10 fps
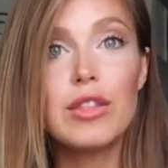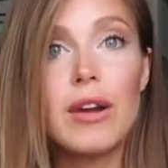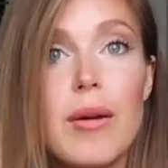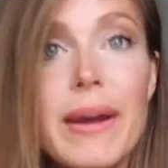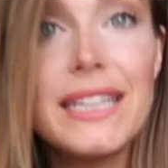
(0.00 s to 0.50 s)

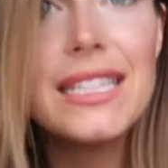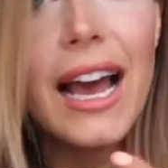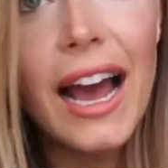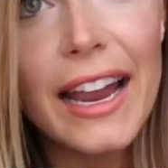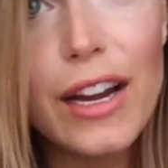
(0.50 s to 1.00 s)
throughout my
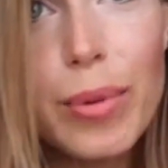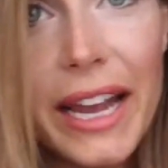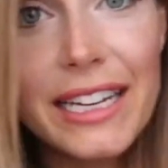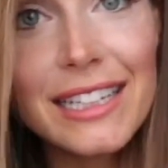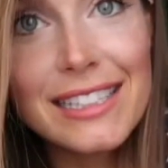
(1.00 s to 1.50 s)
entire
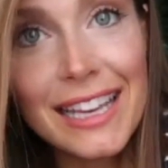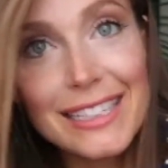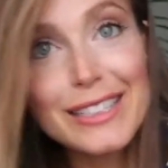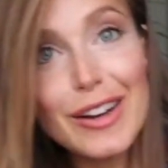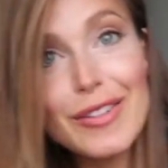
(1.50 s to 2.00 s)

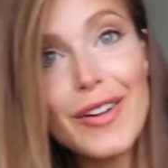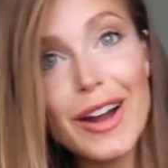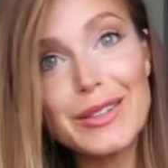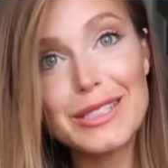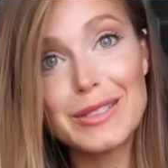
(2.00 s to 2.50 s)
pregnancy so
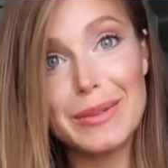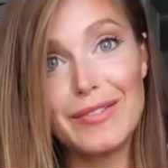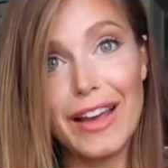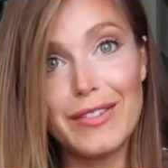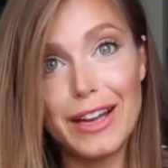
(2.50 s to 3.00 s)
far, which has
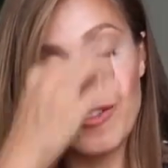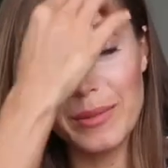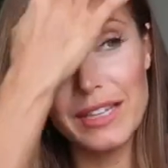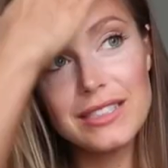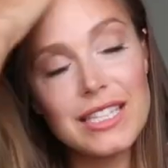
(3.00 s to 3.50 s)
been
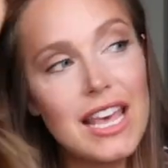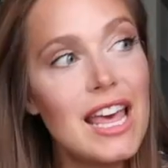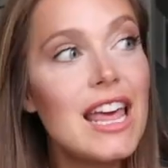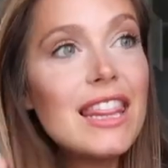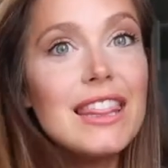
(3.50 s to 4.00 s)
5.5 months,
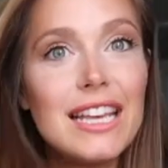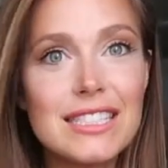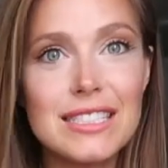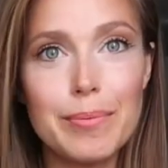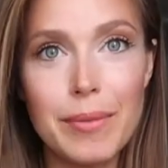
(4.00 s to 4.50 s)

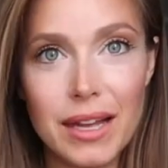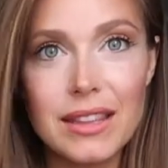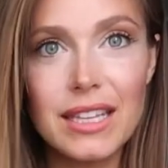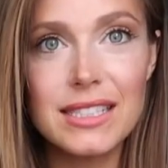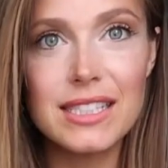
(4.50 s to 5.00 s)
this
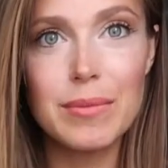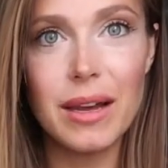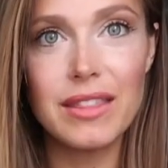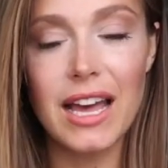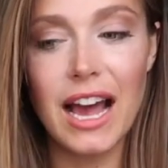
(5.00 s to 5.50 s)
month is the
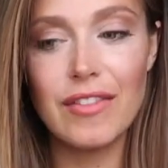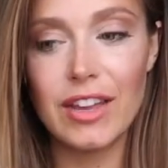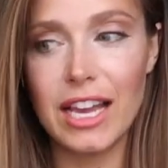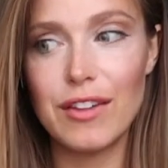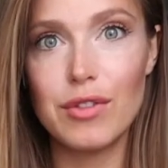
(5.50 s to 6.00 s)
month that I
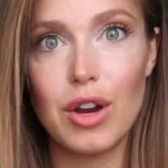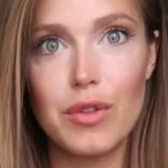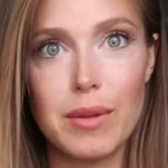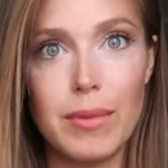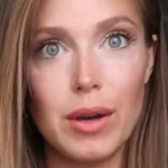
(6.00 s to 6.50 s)
feel like I've
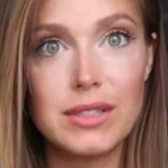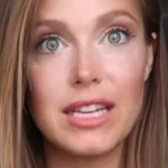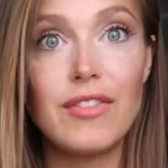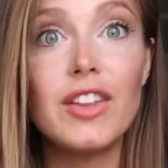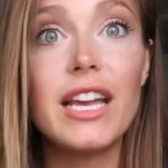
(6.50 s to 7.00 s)
grown the most.
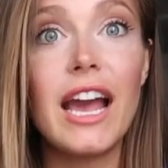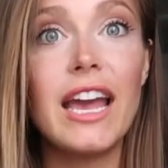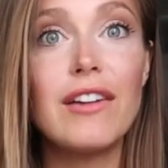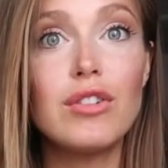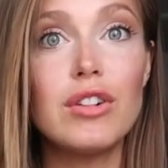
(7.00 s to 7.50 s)
I feel like I
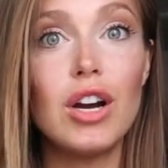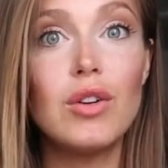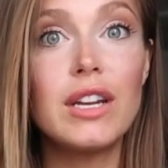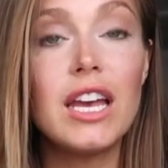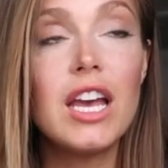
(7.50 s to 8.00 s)
have
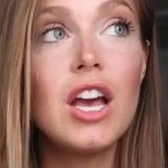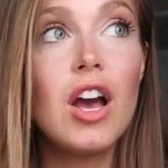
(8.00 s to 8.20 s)
grown